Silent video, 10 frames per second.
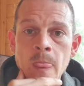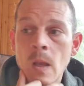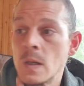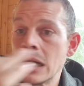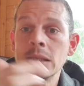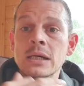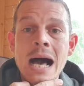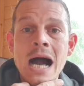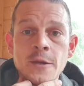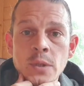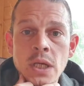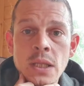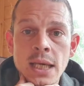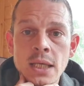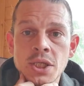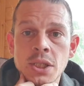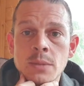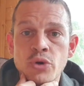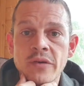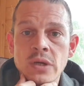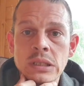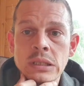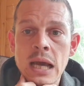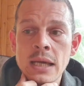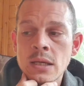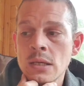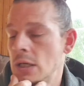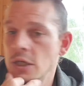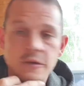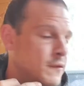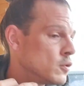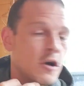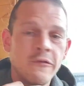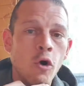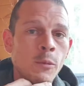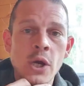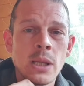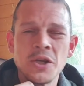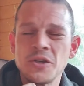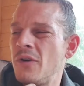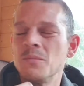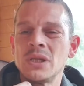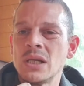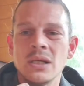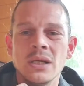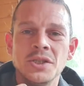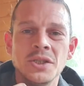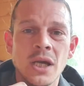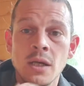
and you had a little argument in the kitchen the previous day and you fucked off home early, you just thought, I'm sick of this shit.